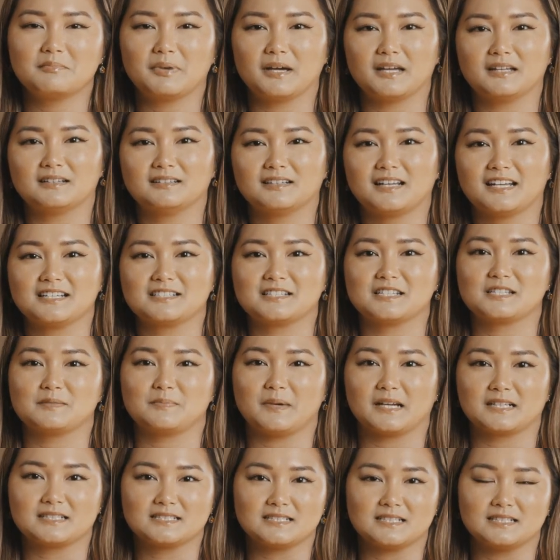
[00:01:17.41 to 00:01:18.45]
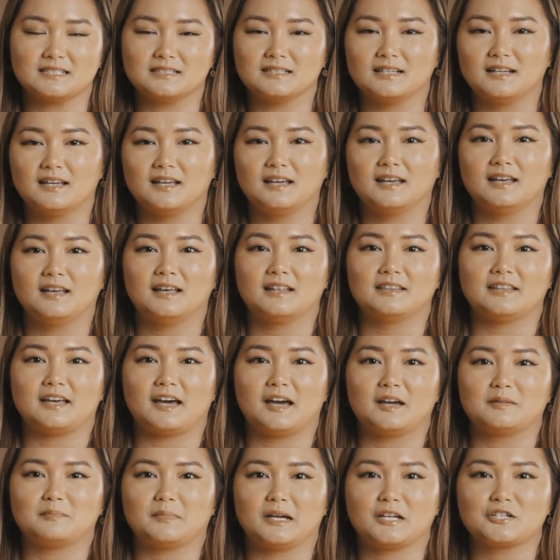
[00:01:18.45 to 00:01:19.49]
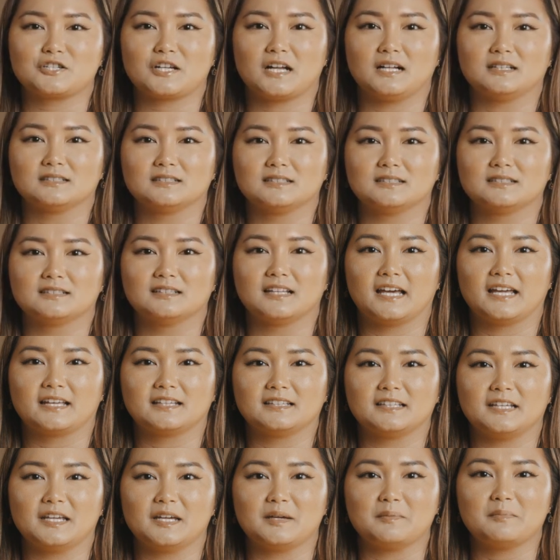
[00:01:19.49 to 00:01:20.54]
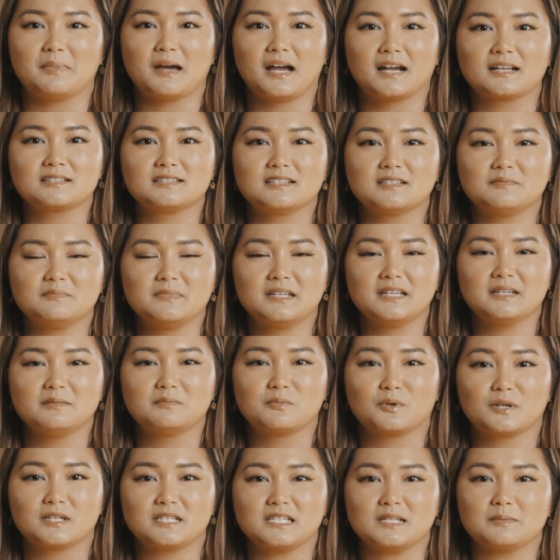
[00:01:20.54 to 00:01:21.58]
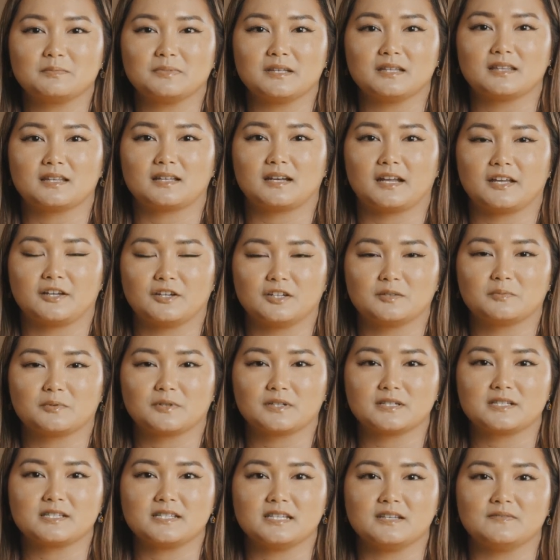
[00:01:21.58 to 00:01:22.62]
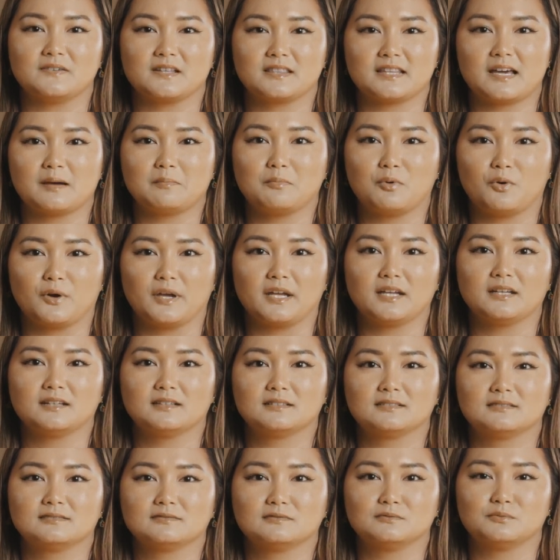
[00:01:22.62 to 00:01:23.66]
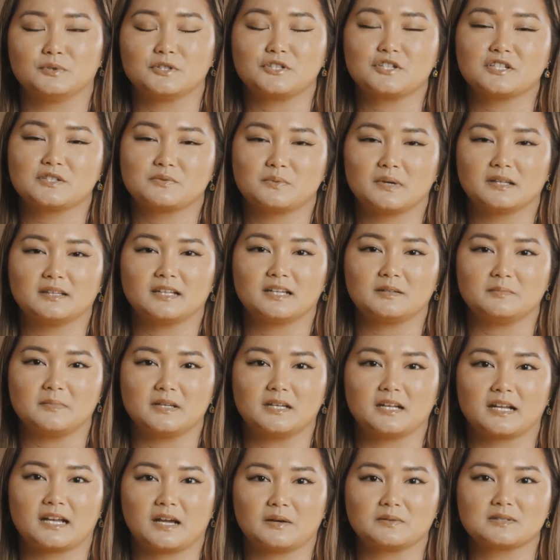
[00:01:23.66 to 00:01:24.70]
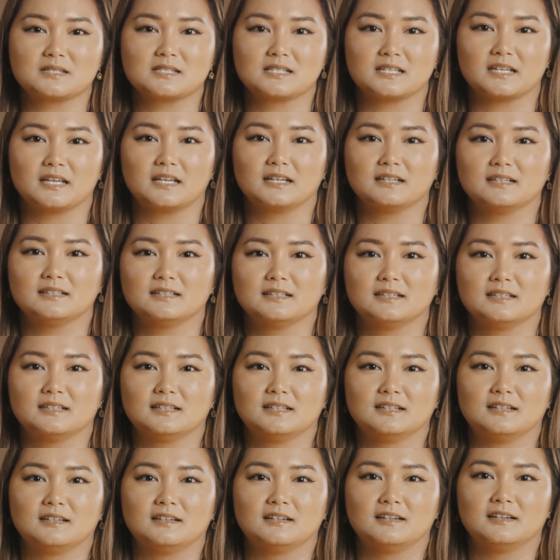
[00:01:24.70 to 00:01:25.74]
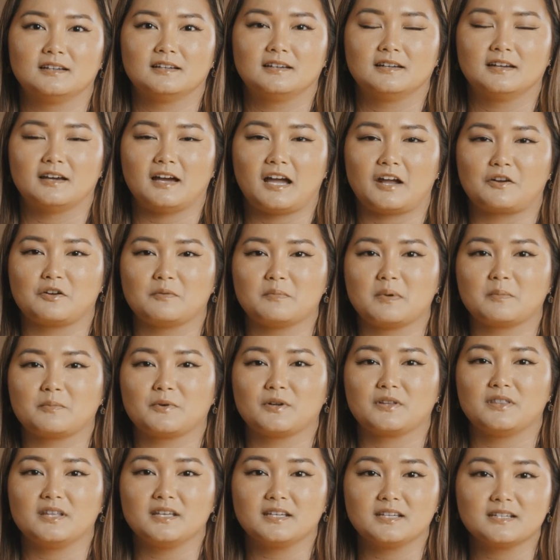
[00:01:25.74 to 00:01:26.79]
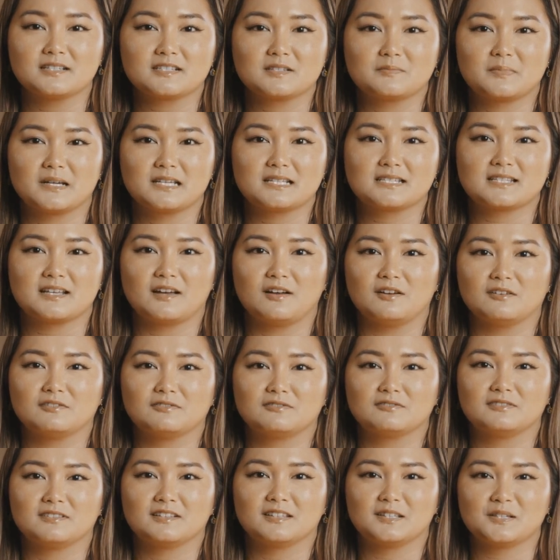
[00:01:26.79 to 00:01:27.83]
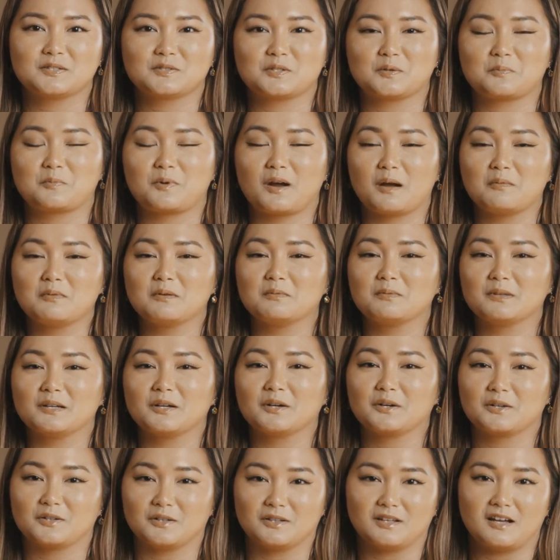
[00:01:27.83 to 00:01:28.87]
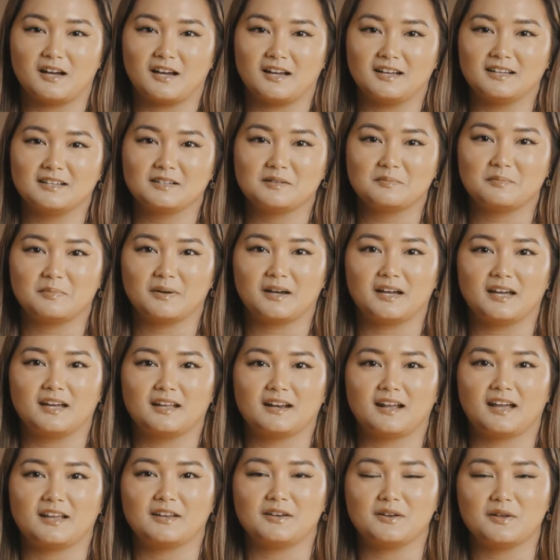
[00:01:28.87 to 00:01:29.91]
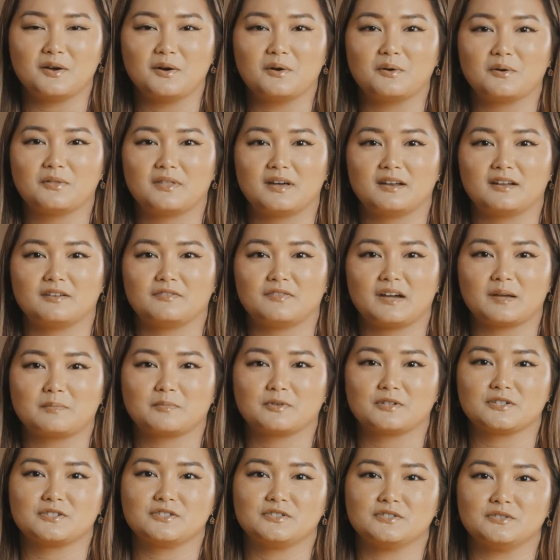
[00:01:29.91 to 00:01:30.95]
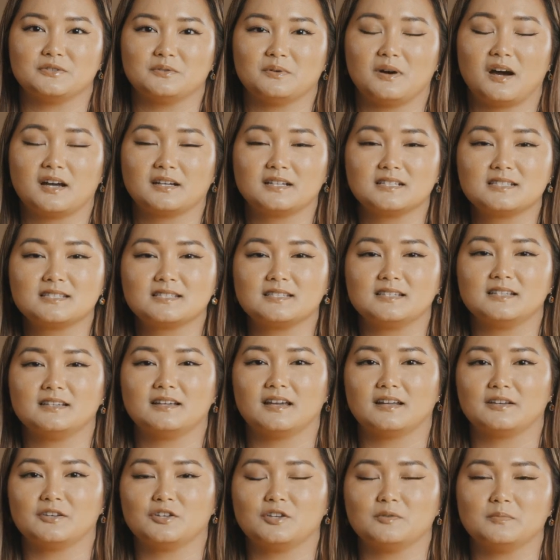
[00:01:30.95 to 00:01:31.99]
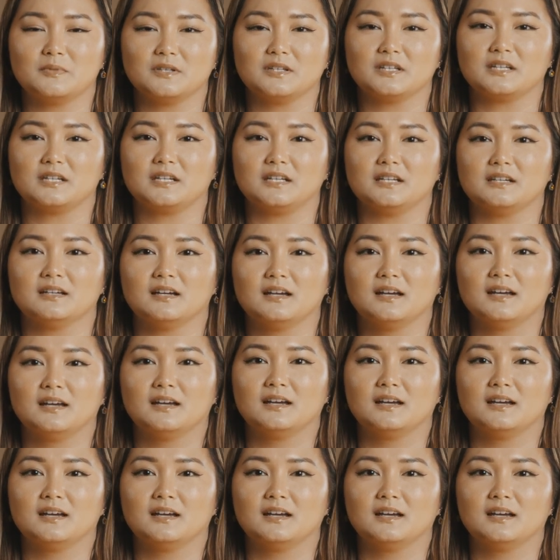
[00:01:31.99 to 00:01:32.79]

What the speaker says: But I suspected that my childhood likely impacted me more deeply than I could perceive at that point, which is what led me to counseling. I remember thinking to myself, this will probably hurt a lot, but I know that if I pursue honesty and humility,